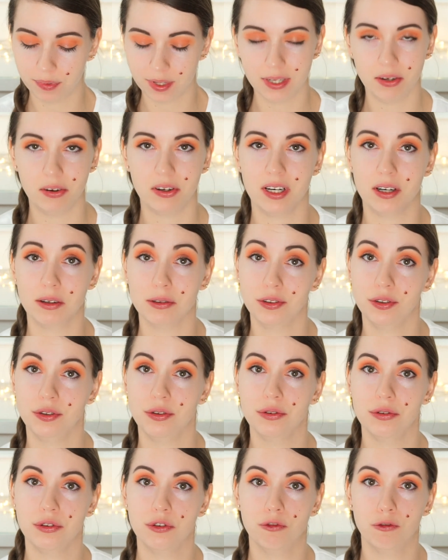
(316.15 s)
You can also
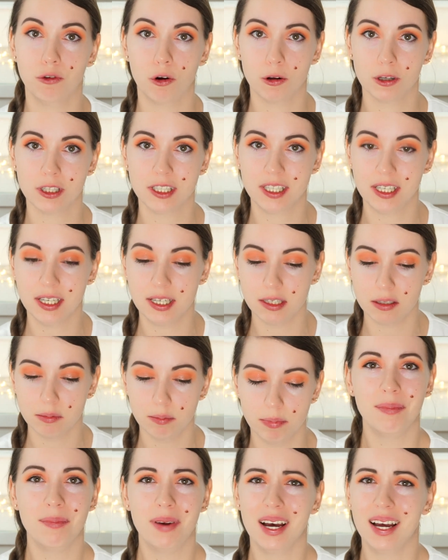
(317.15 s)
use falsies,
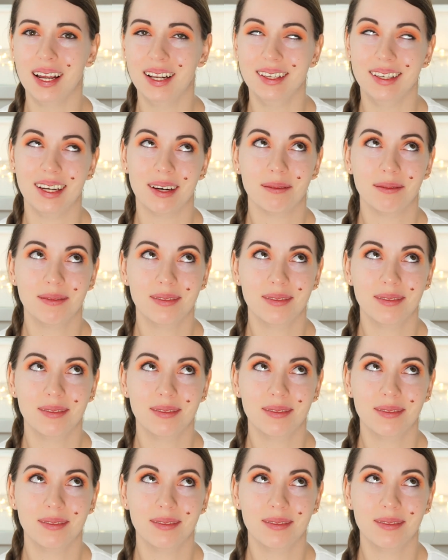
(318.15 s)
but yeah,